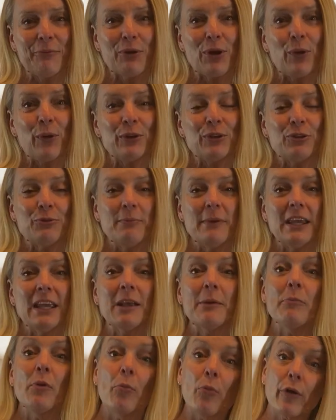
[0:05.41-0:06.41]
we're going to
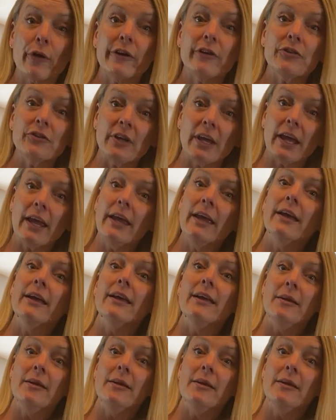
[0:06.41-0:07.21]
make Memorial Day